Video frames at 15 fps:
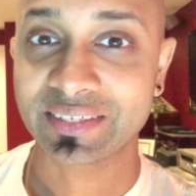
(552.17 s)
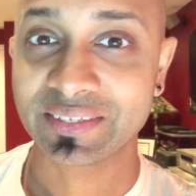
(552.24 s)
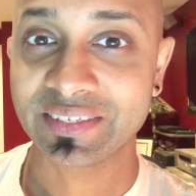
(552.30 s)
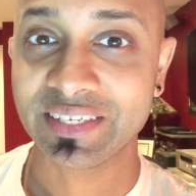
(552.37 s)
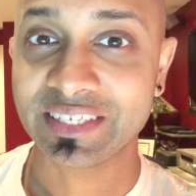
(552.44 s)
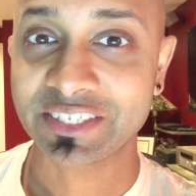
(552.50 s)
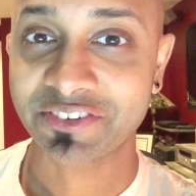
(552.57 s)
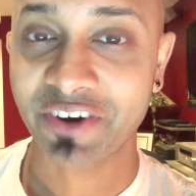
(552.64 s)

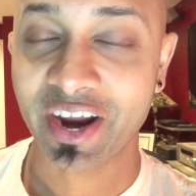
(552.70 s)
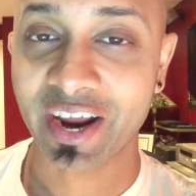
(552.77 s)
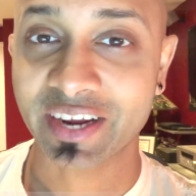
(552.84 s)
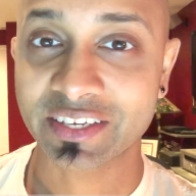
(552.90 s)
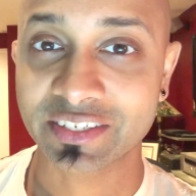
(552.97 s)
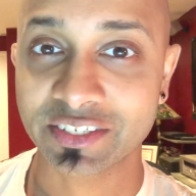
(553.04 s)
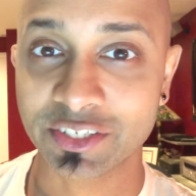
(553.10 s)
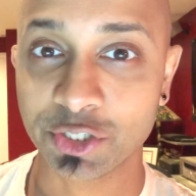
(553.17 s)
these
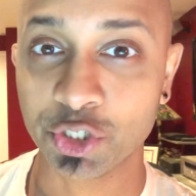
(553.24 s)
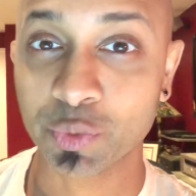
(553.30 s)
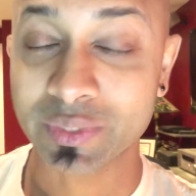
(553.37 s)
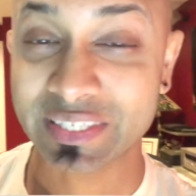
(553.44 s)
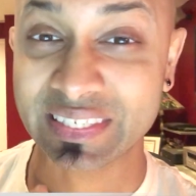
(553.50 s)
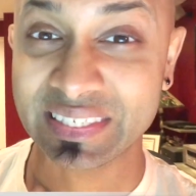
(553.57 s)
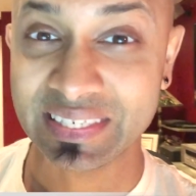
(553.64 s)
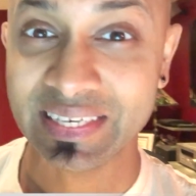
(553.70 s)
tracks, you will
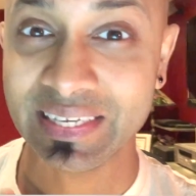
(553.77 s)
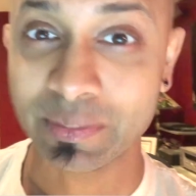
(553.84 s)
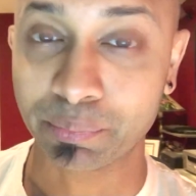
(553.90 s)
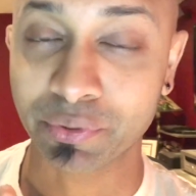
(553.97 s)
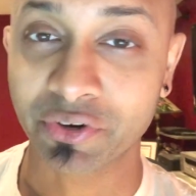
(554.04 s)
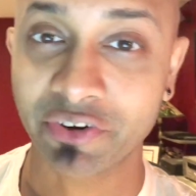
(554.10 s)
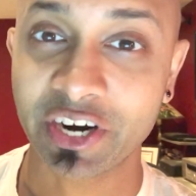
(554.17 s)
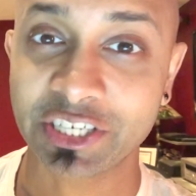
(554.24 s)
see the
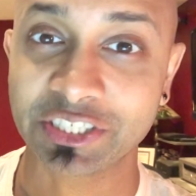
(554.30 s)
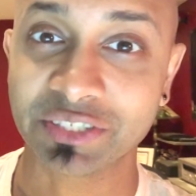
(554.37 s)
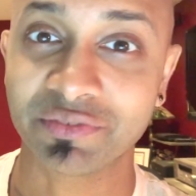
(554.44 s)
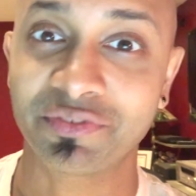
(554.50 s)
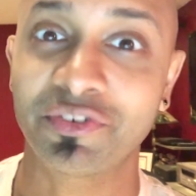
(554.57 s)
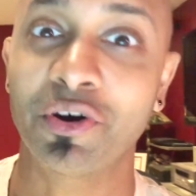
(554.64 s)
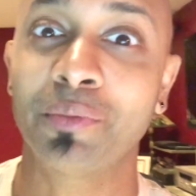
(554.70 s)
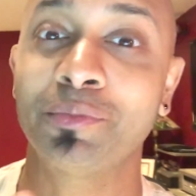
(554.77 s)
progression
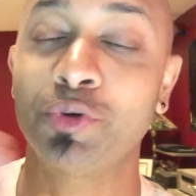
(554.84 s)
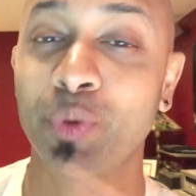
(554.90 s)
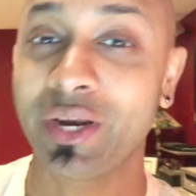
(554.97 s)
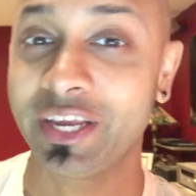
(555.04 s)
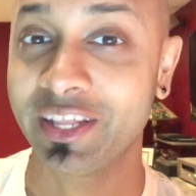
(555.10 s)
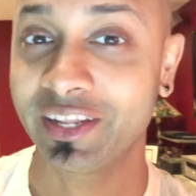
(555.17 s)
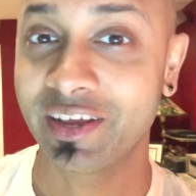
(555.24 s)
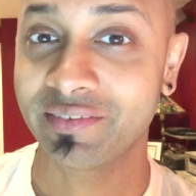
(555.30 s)
from
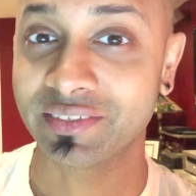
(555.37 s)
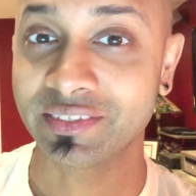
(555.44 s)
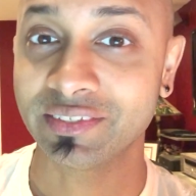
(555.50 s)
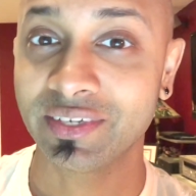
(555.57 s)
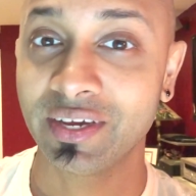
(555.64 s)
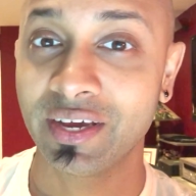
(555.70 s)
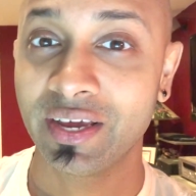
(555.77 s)
2011